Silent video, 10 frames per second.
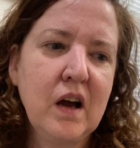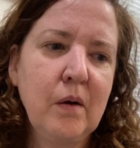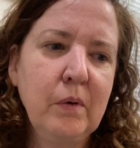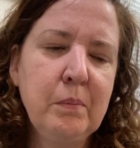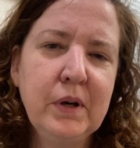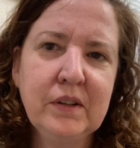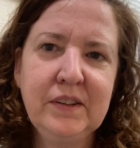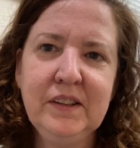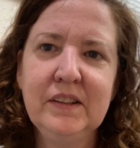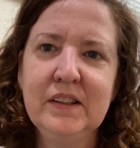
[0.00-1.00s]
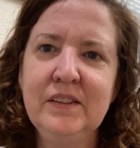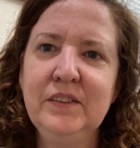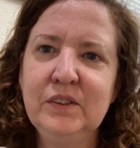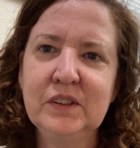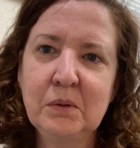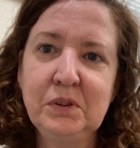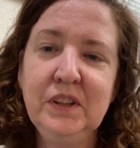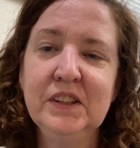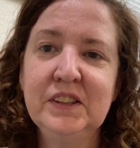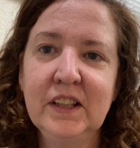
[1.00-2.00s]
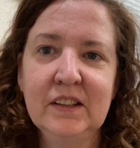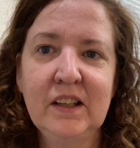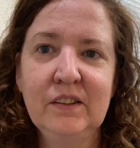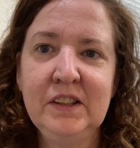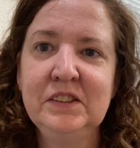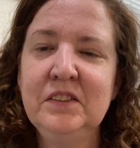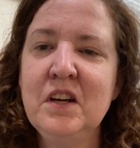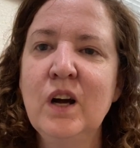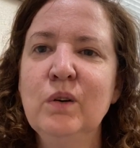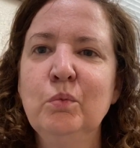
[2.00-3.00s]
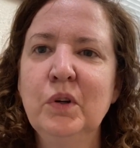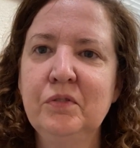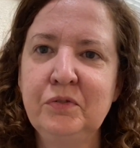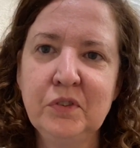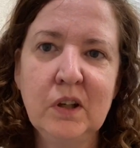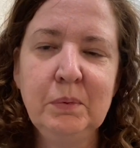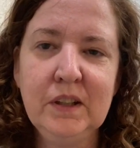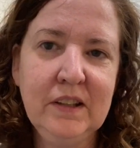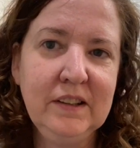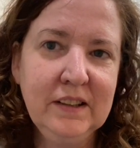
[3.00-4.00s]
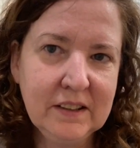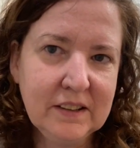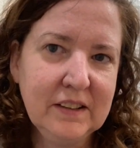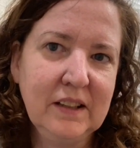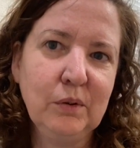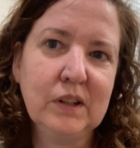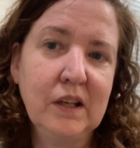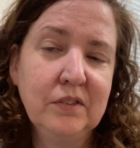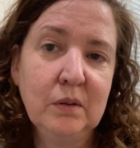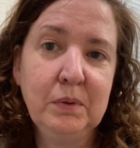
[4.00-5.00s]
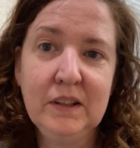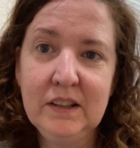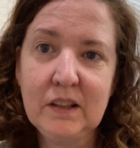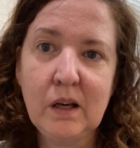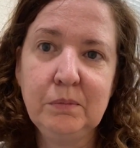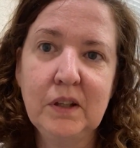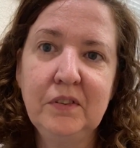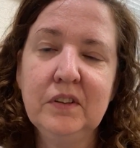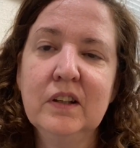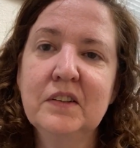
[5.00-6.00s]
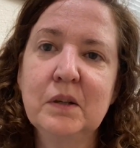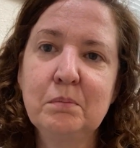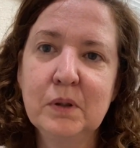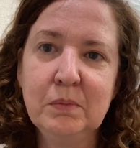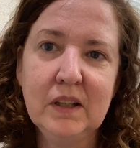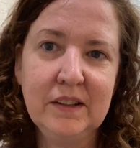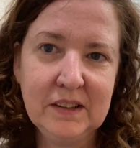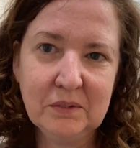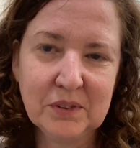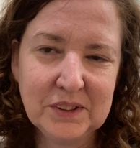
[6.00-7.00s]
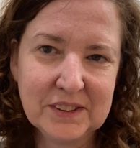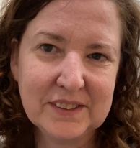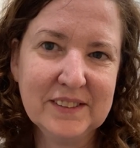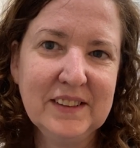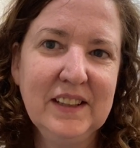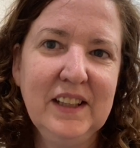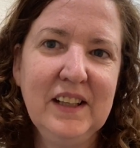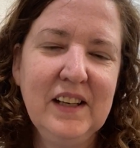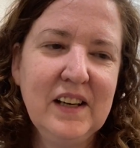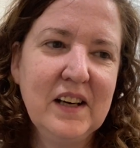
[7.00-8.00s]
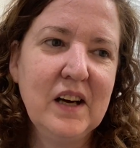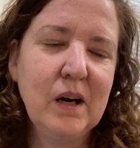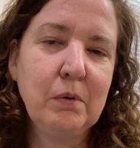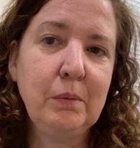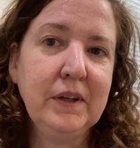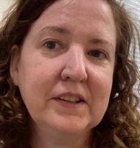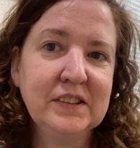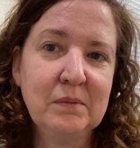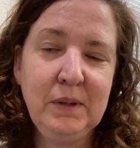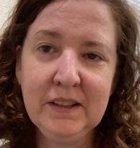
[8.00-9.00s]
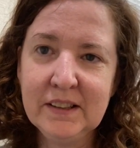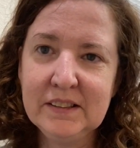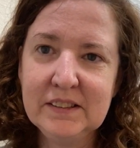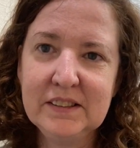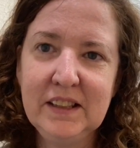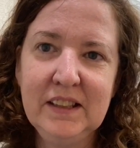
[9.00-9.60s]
I want to put a link in the description. You can check it out. At least you know what food I'll be eating and what kind of food I'll be eating. I'm definitely get the blooming onion for sure. Um, hope you guys can make it.